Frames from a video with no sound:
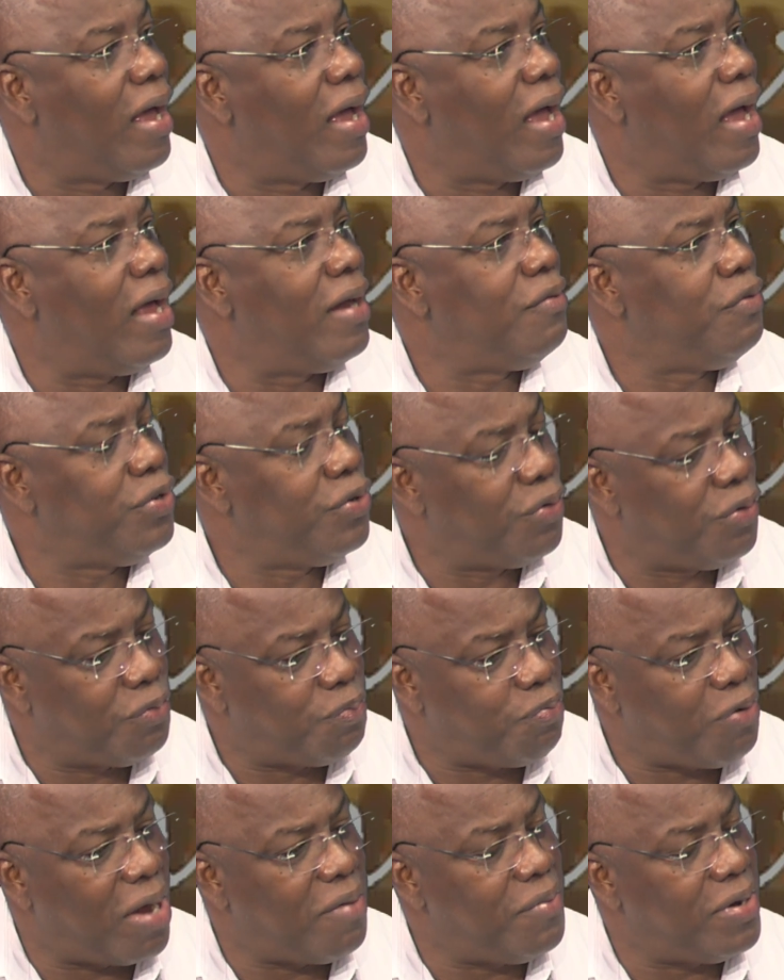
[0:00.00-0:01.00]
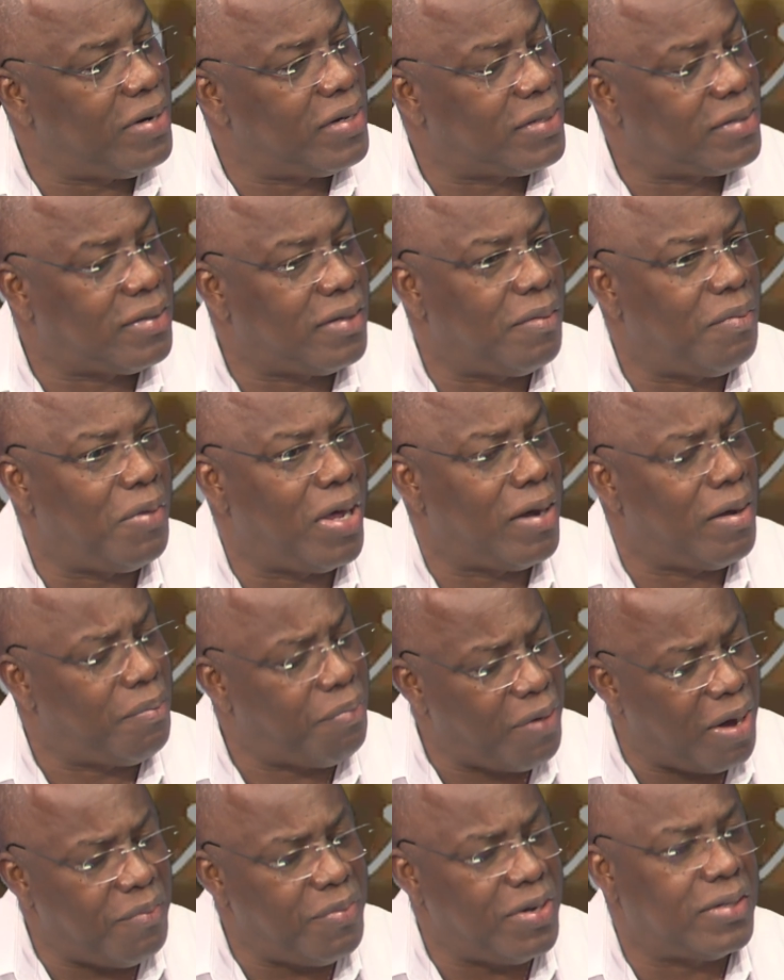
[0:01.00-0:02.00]
and we know Prime Minister, Madam
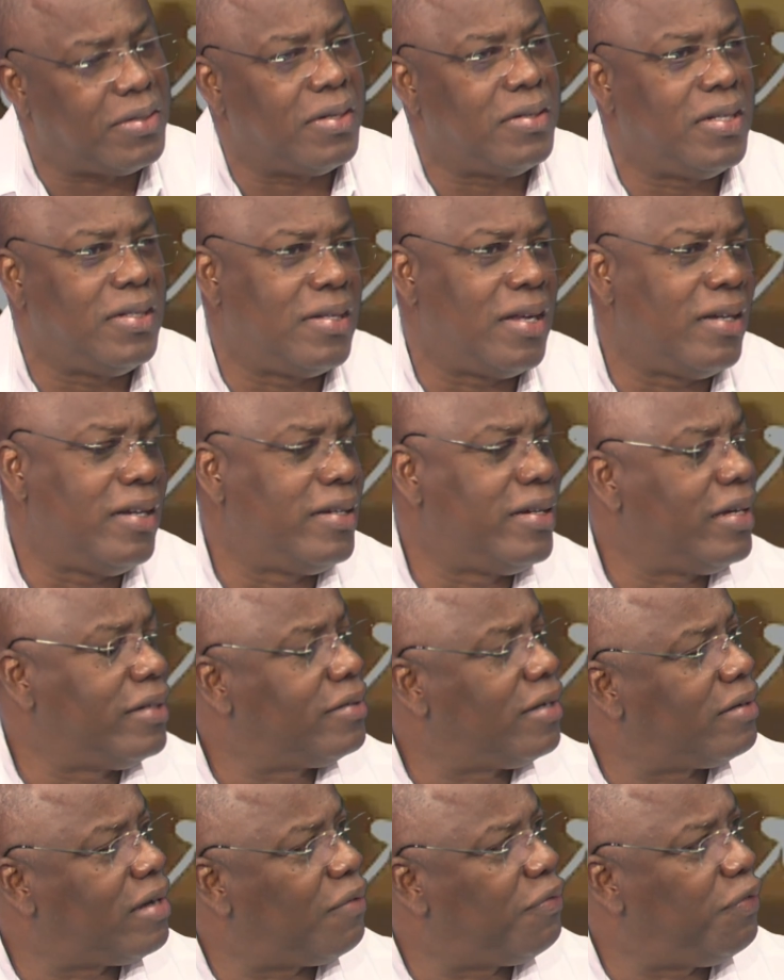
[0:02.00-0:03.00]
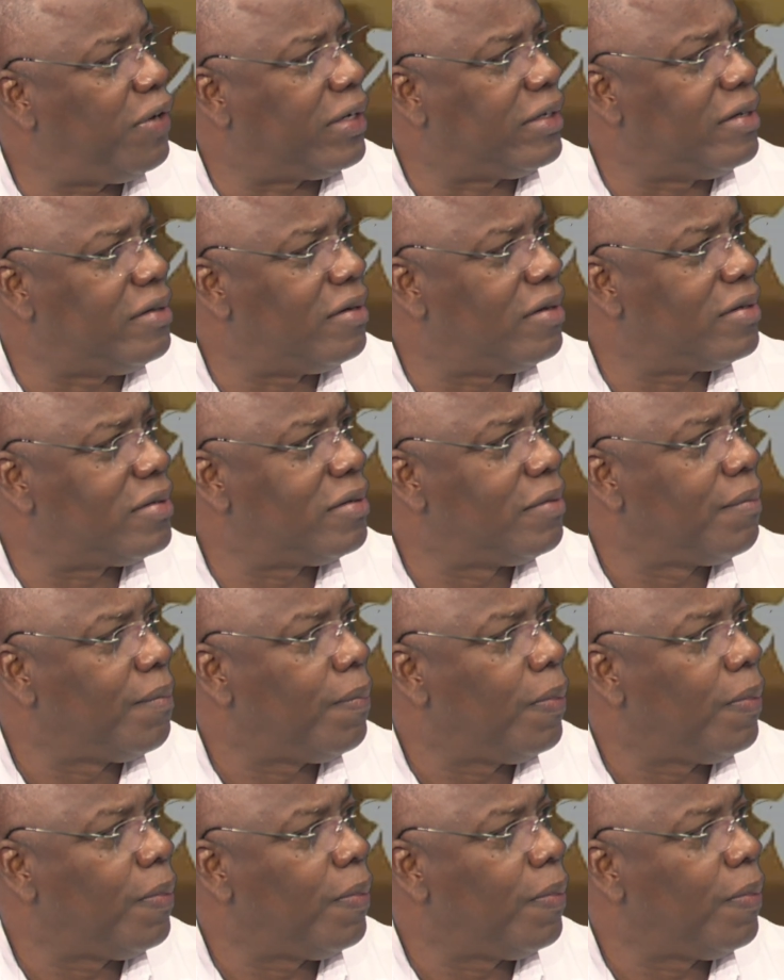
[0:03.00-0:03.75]
Prime Minister, these are the things that affected us.